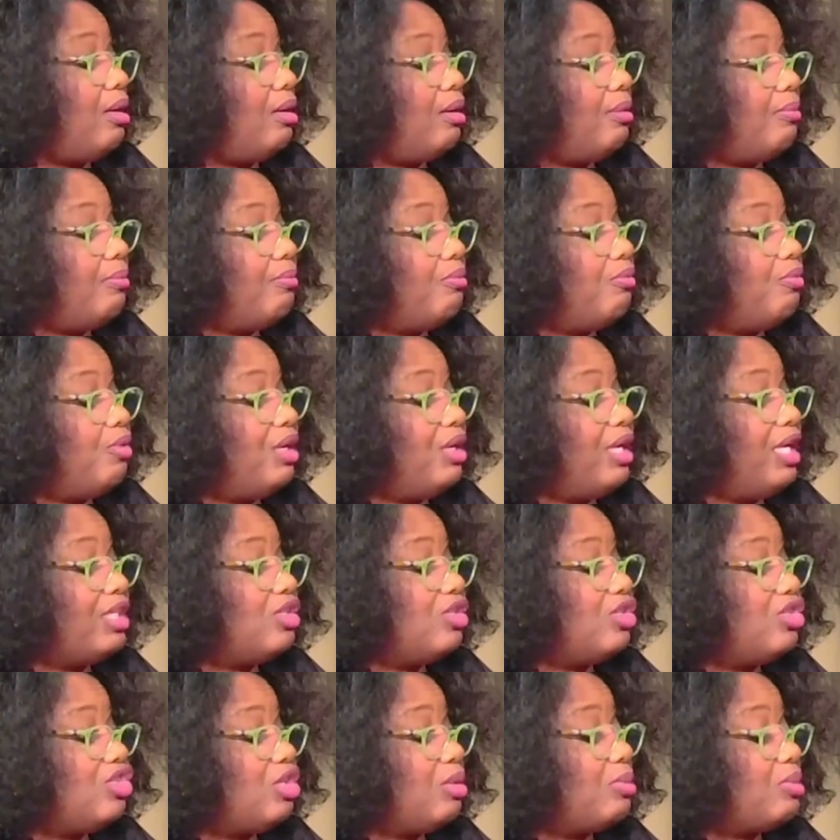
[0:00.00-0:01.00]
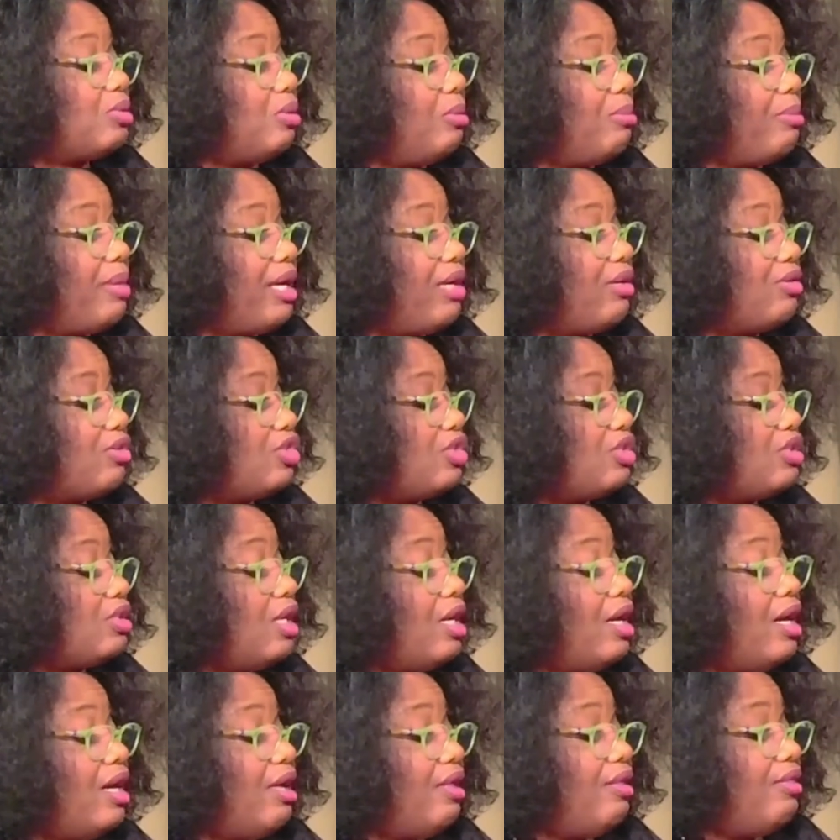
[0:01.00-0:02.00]
relationships or marriages
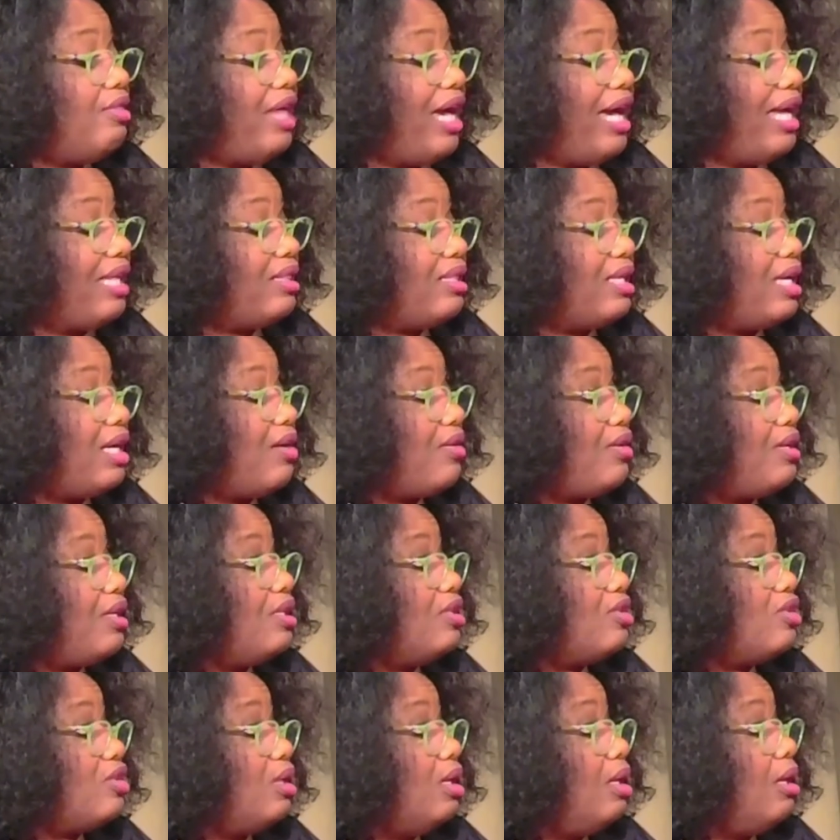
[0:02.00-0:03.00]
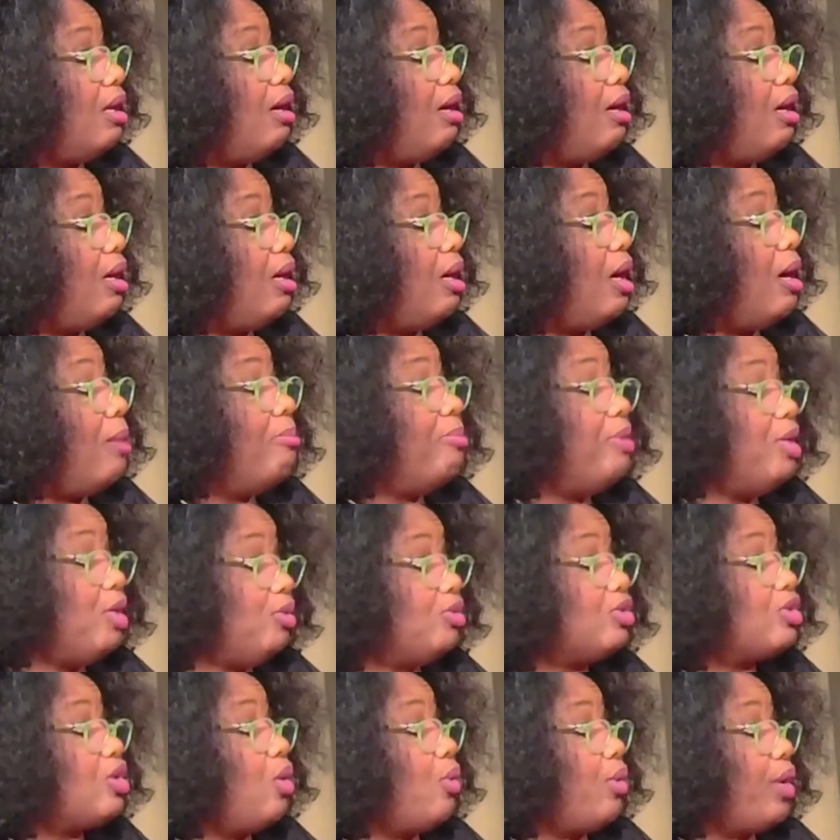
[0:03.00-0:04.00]
that there is
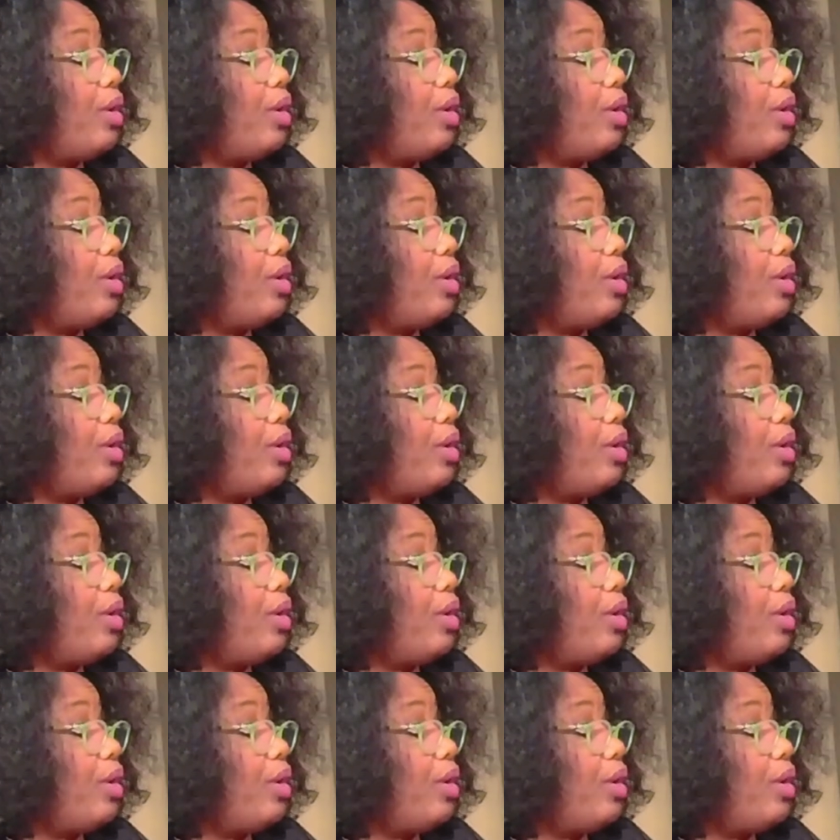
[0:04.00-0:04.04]
abuse going